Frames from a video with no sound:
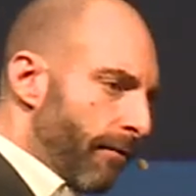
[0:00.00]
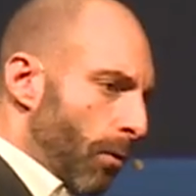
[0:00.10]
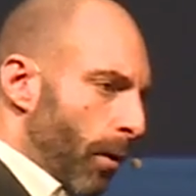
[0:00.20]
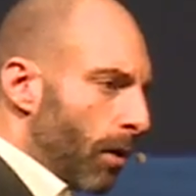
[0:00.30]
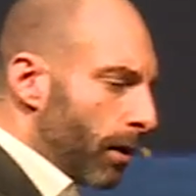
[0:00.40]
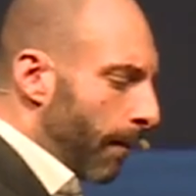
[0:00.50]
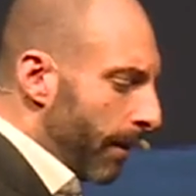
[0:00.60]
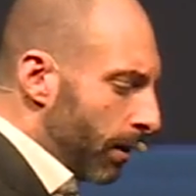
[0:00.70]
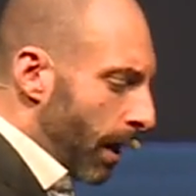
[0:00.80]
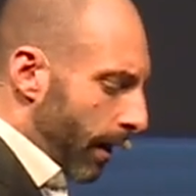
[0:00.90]
And we're going to come
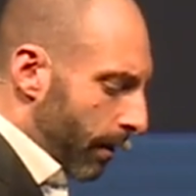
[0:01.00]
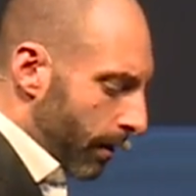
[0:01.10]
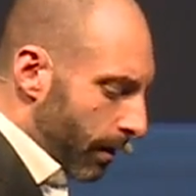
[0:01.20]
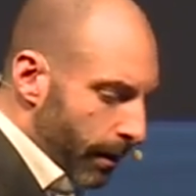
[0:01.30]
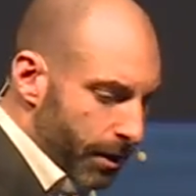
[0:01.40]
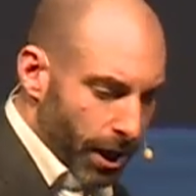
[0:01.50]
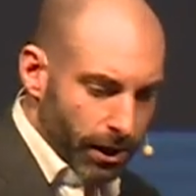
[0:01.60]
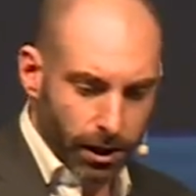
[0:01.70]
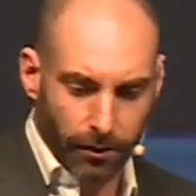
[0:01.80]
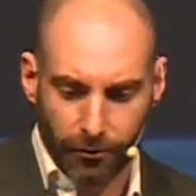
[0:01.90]
in
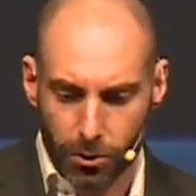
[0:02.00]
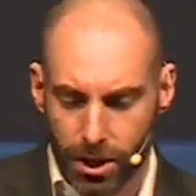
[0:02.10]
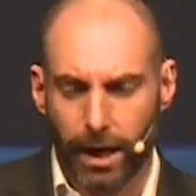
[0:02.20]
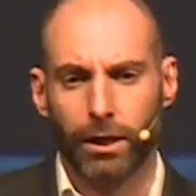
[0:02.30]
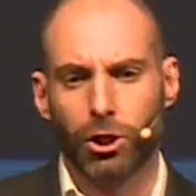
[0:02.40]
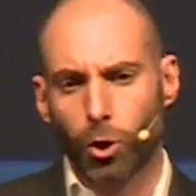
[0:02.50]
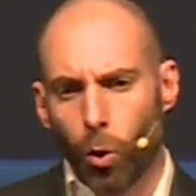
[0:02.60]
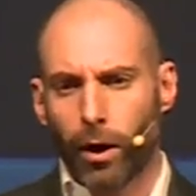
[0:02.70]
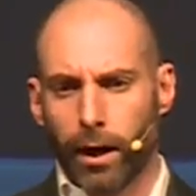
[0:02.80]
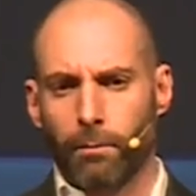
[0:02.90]
just in a few seconds
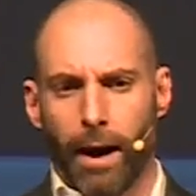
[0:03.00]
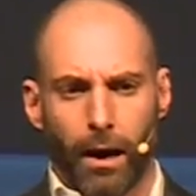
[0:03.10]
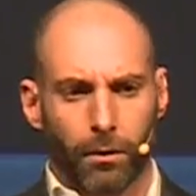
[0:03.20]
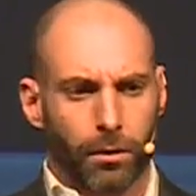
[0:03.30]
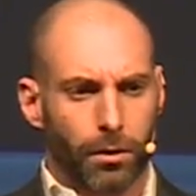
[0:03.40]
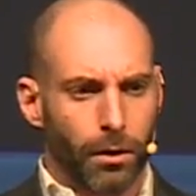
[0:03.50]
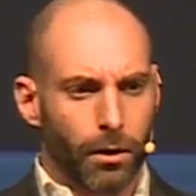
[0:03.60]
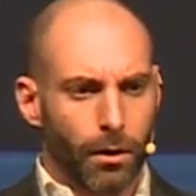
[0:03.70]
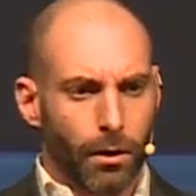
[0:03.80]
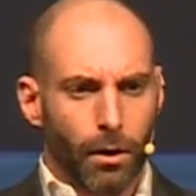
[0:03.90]
talking about
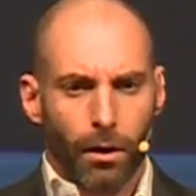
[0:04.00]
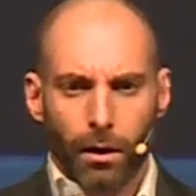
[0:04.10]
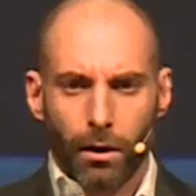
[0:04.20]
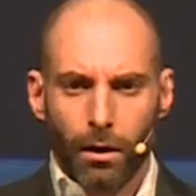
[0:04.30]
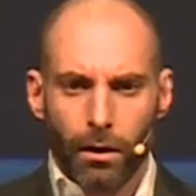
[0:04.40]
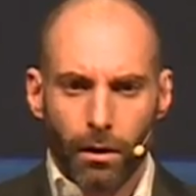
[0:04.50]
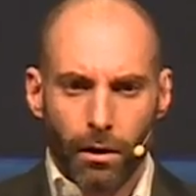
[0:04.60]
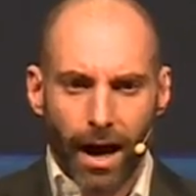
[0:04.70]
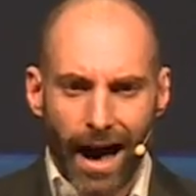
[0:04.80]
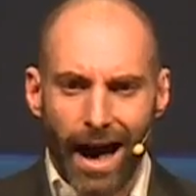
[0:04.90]

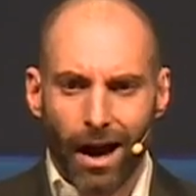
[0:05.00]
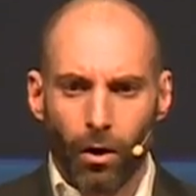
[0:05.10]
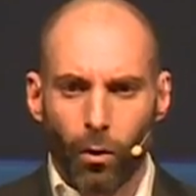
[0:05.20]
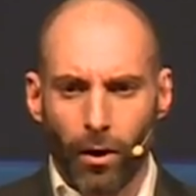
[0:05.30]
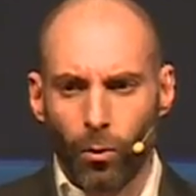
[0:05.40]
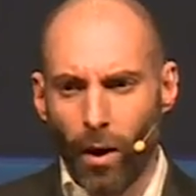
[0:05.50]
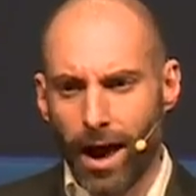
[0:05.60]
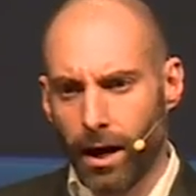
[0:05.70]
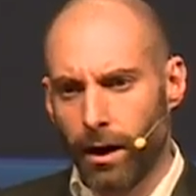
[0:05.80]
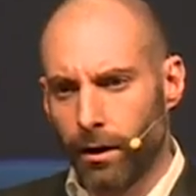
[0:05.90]
how and
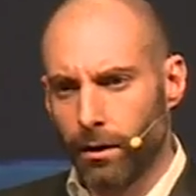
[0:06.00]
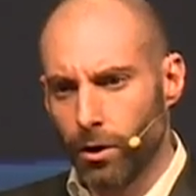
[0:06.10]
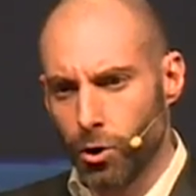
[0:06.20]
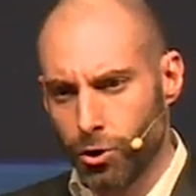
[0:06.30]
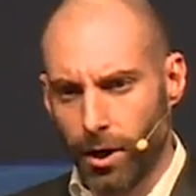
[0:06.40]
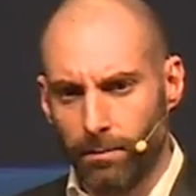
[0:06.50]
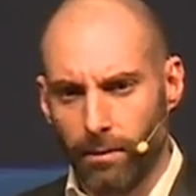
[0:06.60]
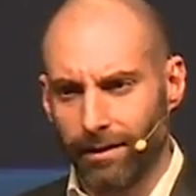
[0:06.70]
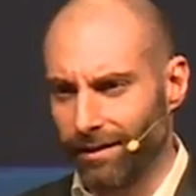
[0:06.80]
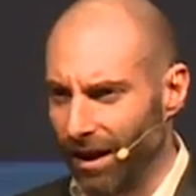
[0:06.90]
where you should
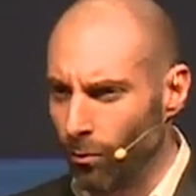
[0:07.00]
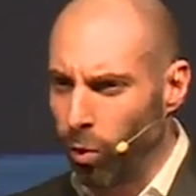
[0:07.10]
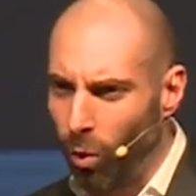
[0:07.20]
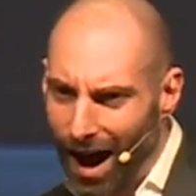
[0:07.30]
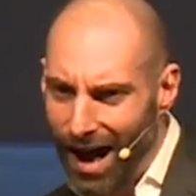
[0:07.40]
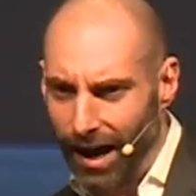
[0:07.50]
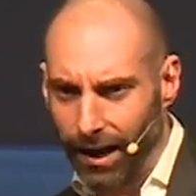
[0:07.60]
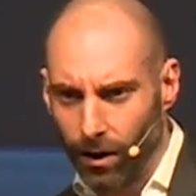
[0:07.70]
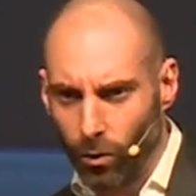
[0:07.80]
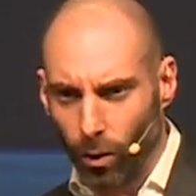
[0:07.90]
implement it and
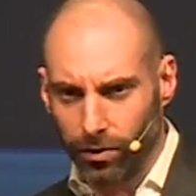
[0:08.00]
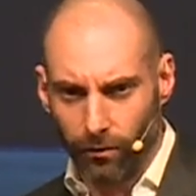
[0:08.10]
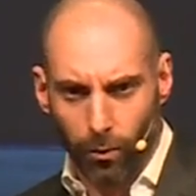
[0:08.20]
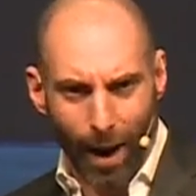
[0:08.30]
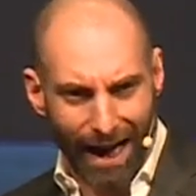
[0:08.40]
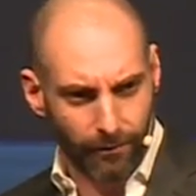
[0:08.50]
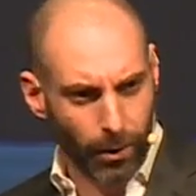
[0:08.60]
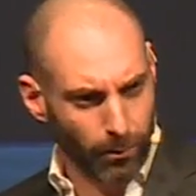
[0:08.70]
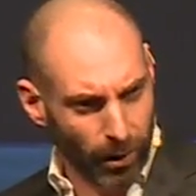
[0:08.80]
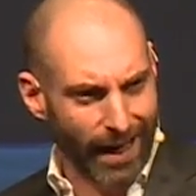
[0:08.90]
why, what the,
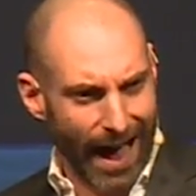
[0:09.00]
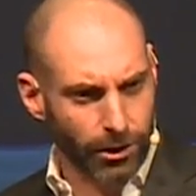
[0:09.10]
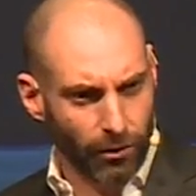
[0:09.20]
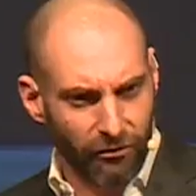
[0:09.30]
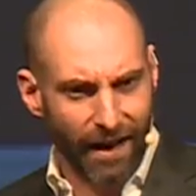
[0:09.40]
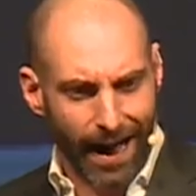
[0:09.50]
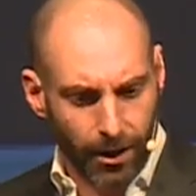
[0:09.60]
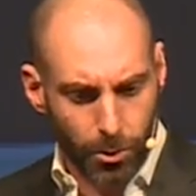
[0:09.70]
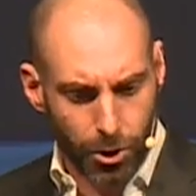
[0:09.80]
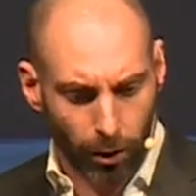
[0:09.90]
what, what the actual
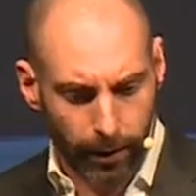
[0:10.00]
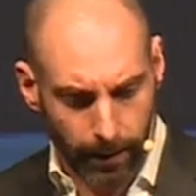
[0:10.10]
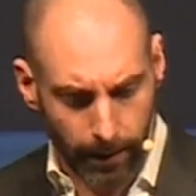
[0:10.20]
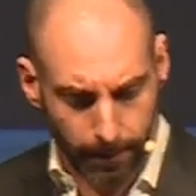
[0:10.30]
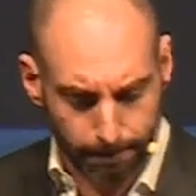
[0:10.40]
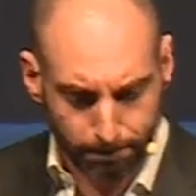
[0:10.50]
values are in them.